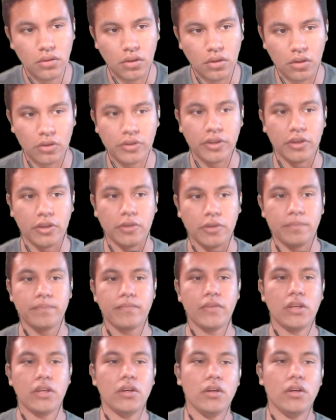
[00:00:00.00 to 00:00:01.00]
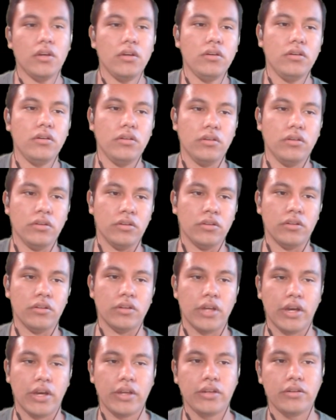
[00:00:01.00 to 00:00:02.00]
Okay,
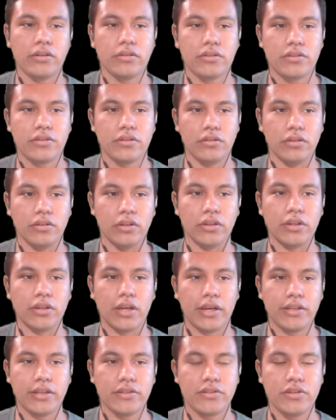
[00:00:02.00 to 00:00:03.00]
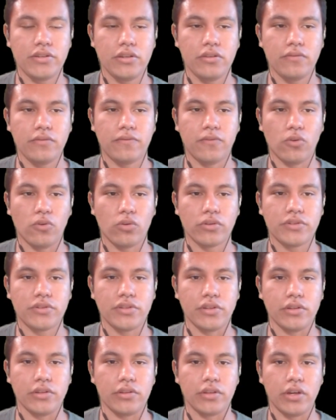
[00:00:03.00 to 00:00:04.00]
in
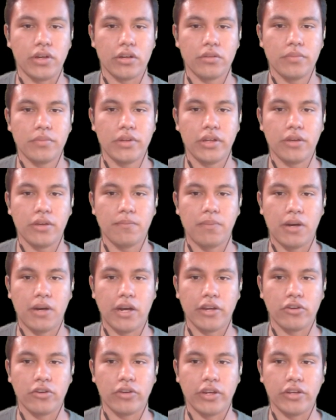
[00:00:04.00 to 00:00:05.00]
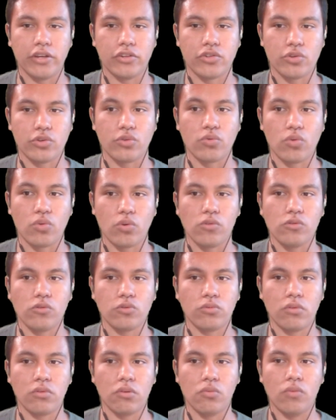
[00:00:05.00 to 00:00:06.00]
1914, the Ottoman Empire entered
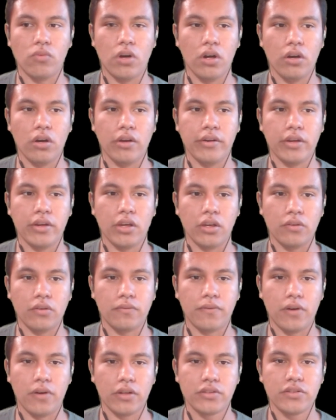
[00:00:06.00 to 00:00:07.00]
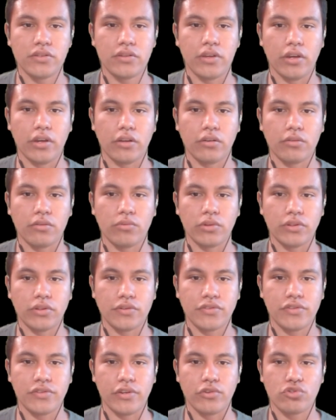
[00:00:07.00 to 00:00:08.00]
World War I and fought together with the
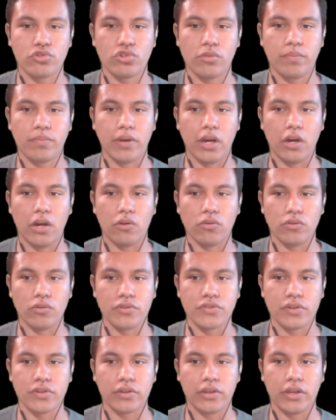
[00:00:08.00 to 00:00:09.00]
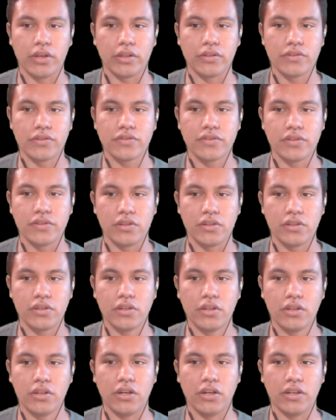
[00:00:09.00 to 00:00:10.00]
Central Powers against the
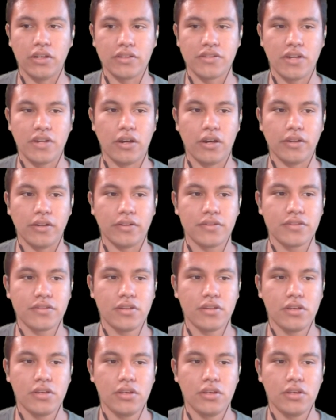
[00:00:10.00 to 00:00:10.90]
Entente.